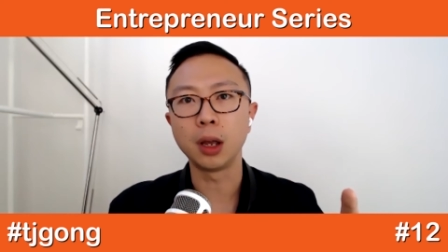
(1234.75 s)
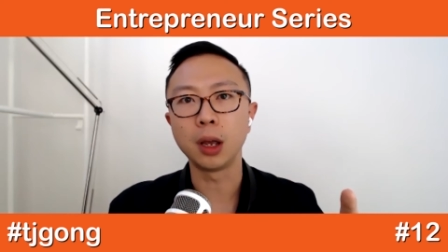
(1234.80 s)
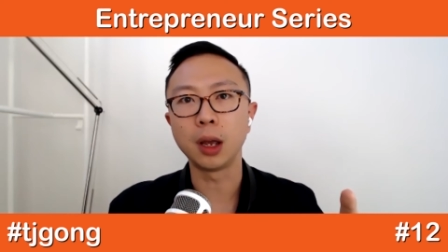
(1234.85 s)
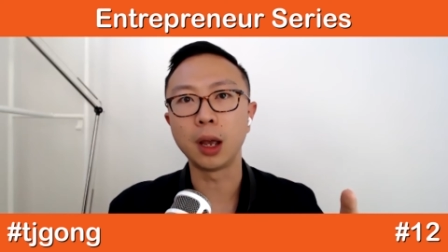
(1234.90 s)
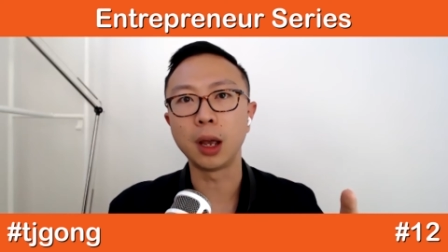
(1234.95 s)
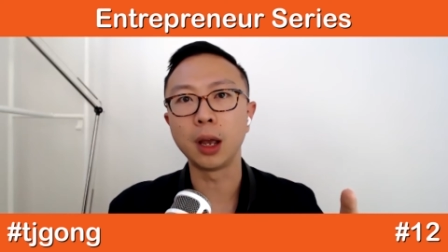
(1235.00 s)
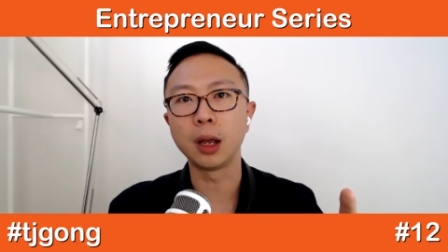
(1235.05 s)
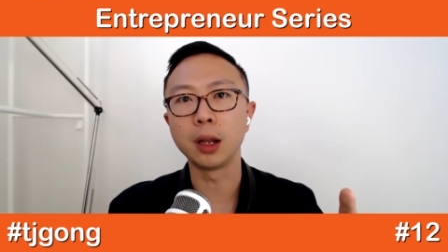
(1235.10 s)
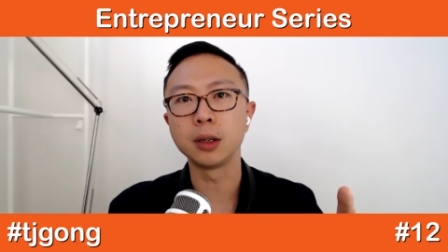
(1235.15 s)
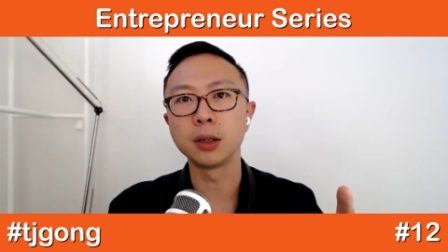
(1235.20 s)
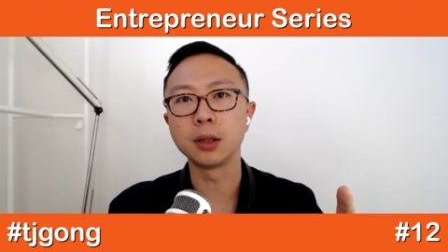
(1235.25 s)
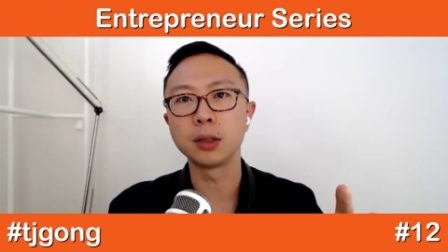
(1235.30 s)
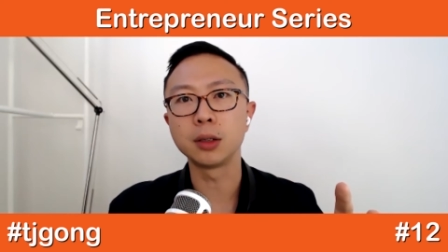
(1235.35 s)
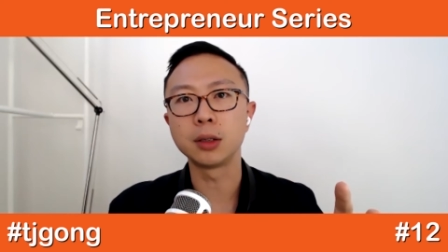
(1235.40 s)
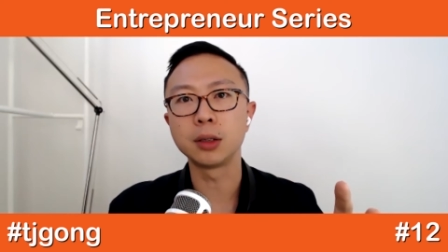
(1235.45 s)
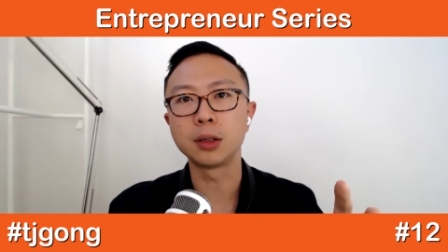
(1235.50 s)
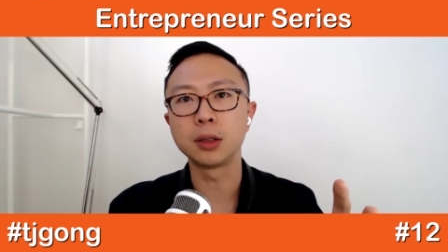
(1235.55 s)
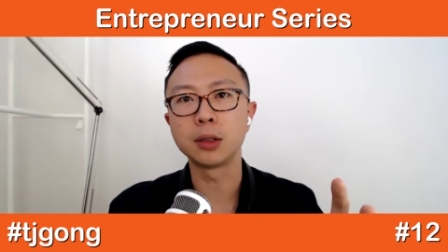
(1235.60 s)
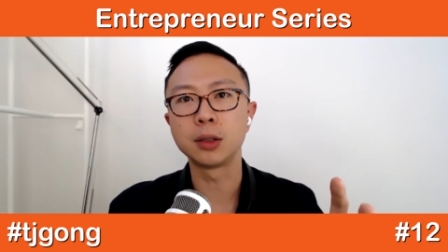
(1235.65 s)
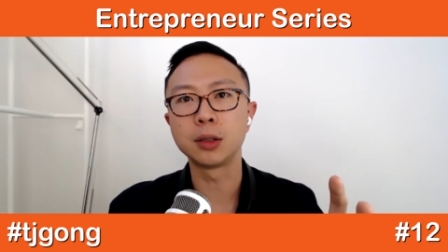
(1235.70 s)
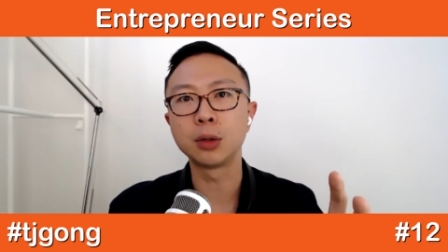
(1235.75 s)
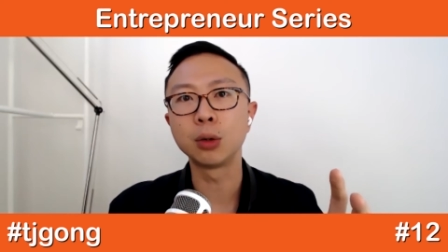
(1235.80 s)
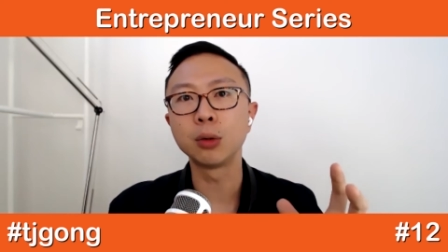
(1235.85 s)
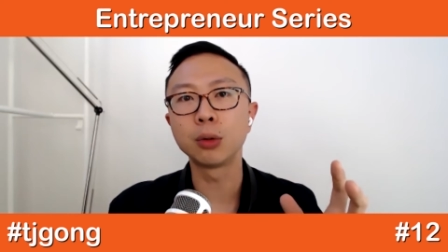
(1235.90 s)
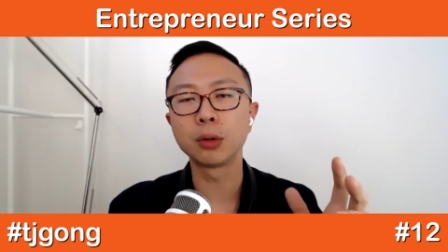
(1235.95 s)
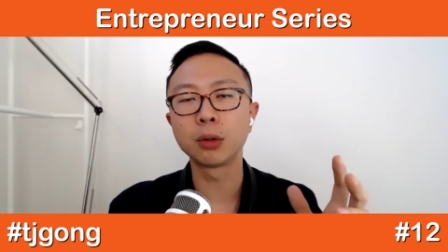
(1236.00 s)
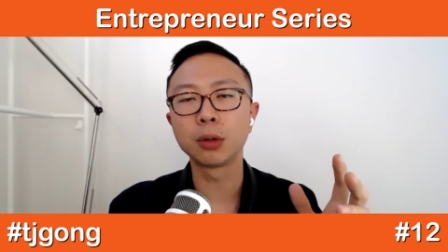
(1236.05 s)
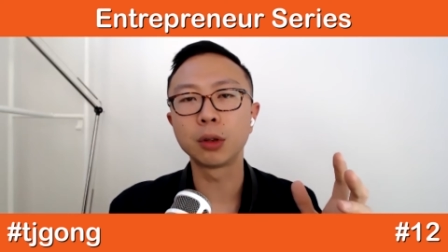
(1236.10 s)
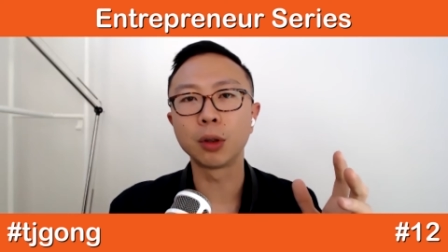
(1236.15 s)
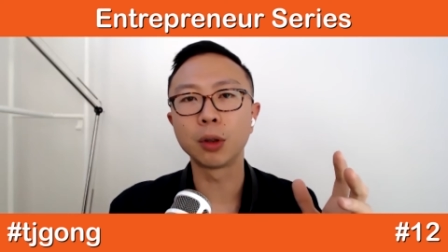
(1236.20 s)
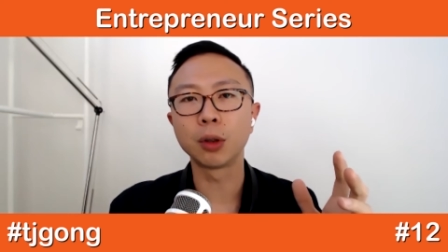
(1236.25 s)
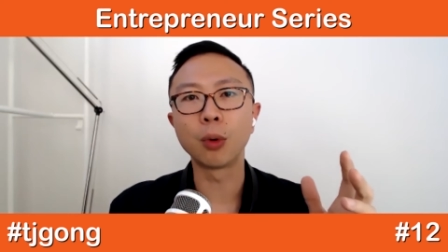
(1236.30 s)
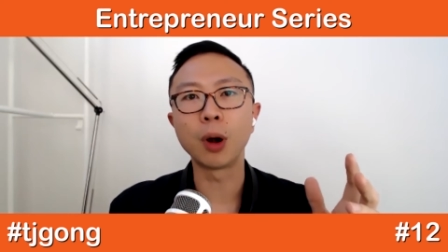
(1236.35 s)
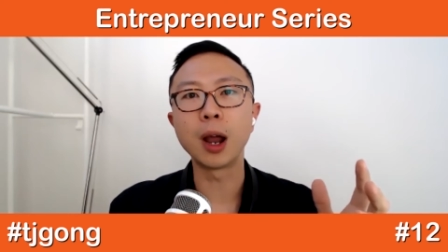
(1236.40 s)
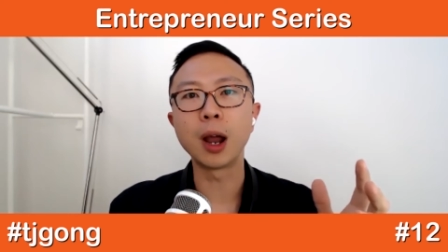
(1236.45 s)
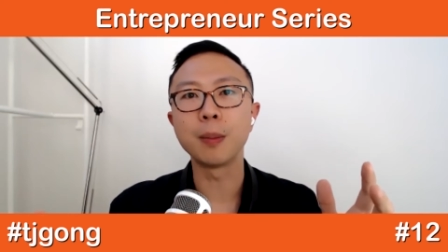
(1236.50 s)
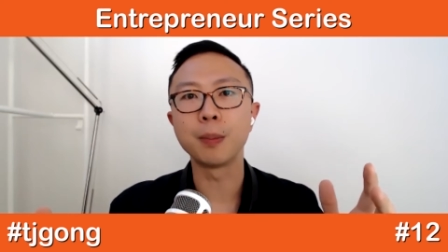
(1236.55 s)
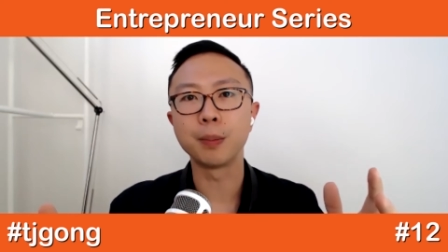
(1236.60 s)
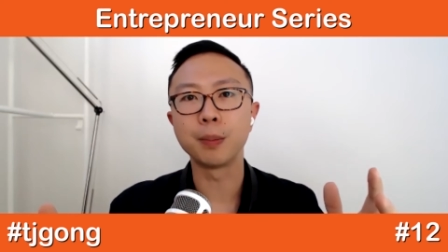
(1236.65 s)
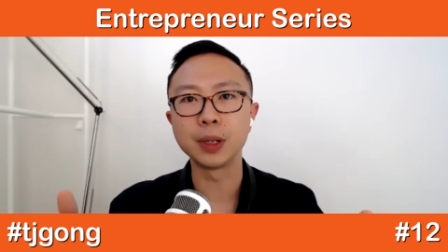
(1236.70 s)
and took the
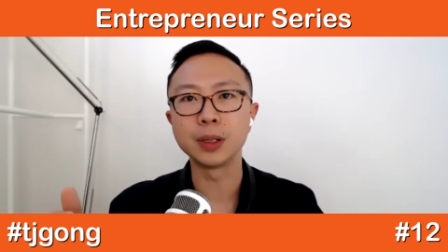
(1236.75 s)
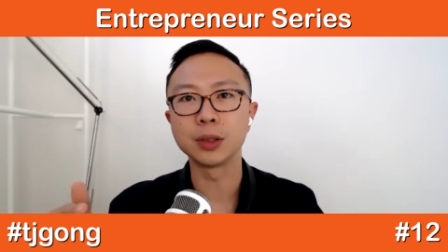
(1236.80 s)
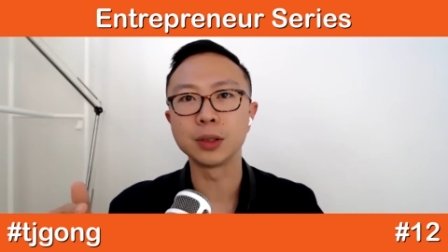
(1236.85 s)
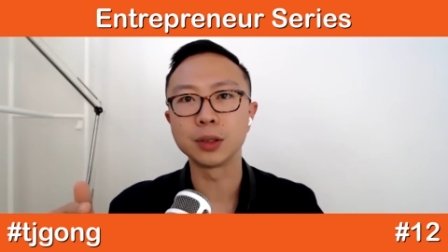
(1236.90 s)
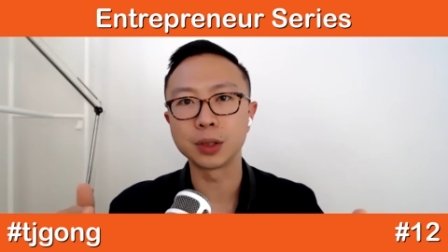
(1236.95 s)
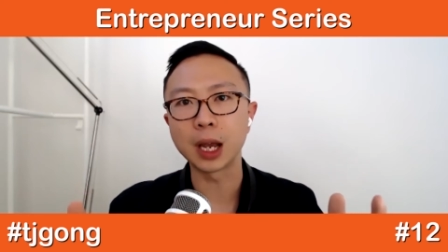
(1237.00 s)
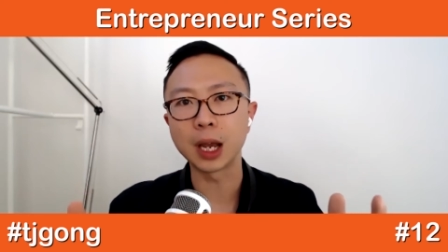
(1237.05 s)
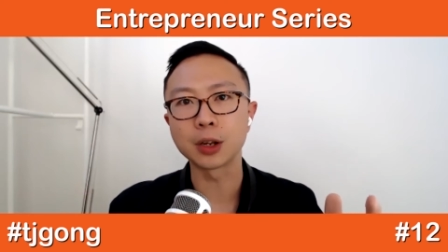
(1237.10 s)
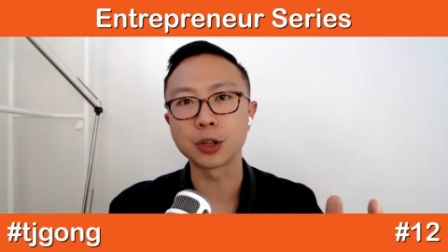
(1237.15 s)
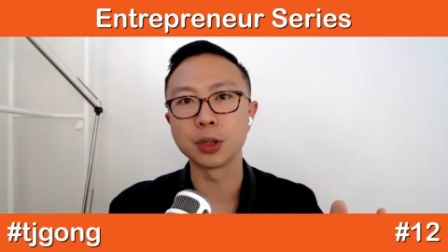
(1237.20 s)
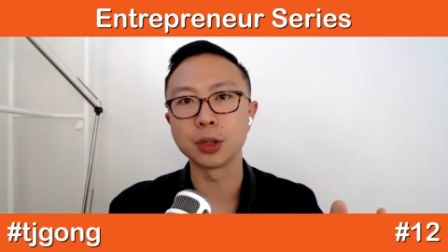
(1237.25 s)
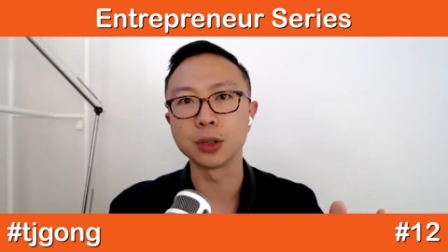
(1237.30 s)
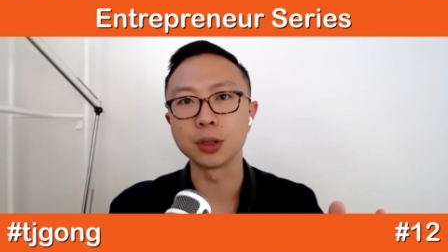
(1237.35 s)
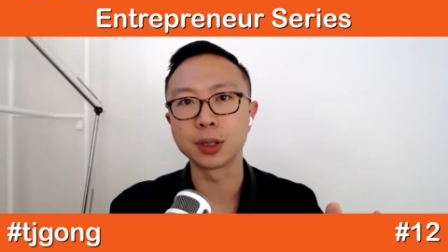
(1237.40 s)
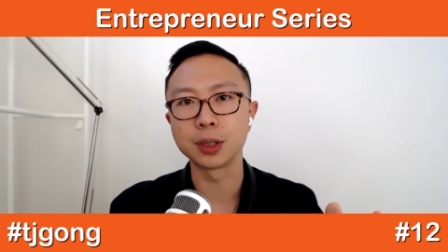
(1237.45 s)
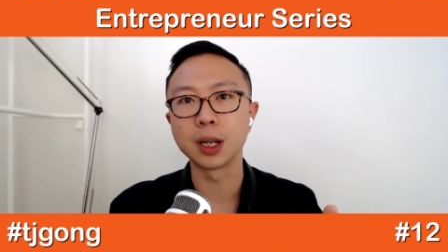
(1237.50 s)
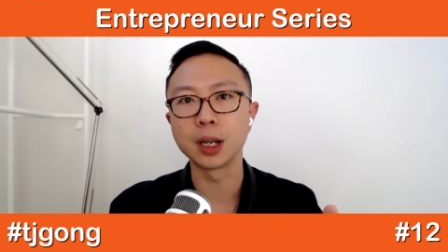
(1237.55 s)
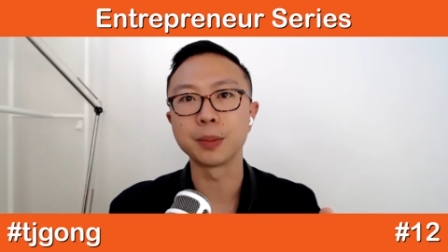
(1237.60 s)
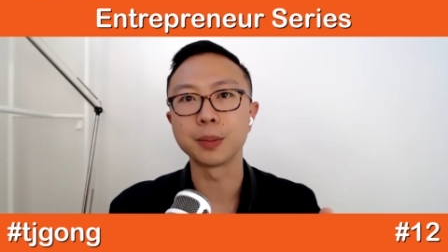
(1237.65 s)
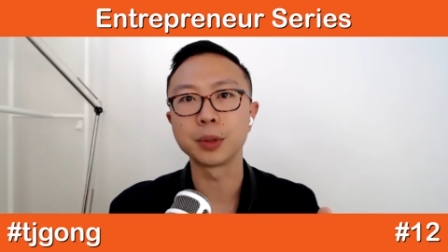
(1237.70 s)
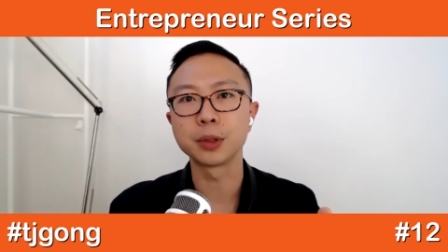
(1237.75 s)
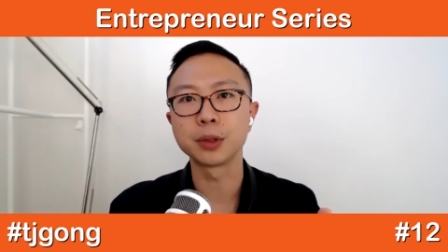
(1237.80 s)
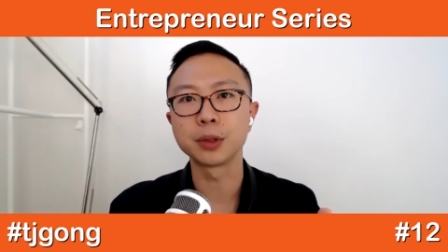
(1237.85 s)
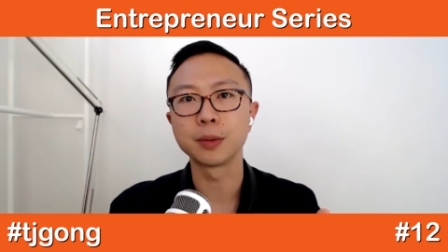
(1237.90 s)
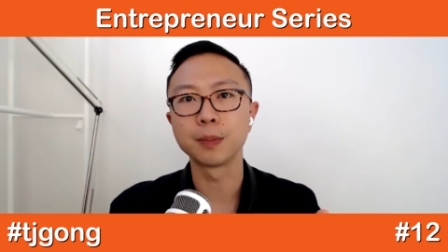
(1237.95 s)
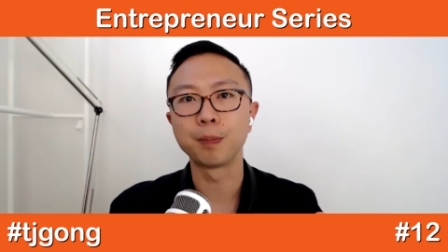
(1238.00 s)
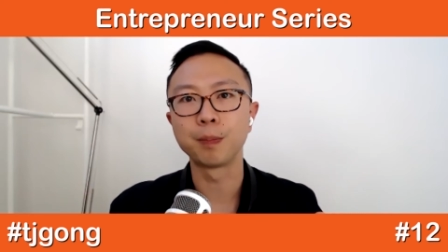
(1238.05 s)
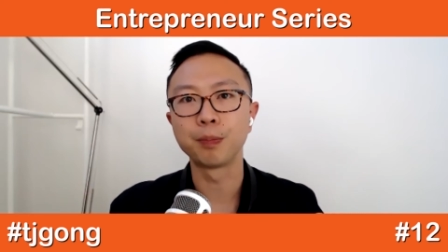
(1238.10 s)
right business action steps.